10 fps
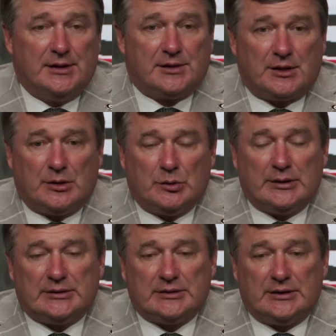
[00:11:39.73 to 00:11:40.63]
So
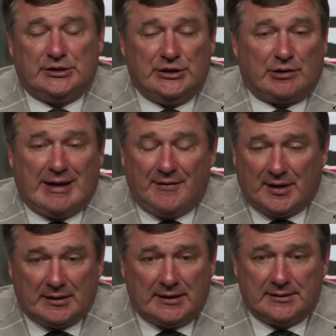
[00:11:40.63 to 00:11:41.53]
it's
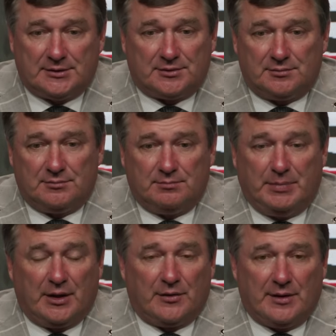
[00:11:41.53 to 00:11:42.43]
geographically, it's
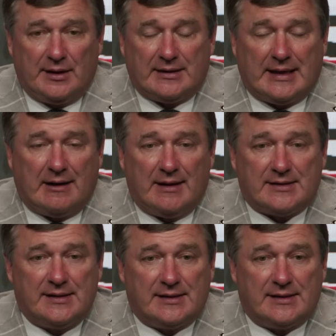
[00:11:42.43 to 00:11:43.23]
bigger than the entire SEC.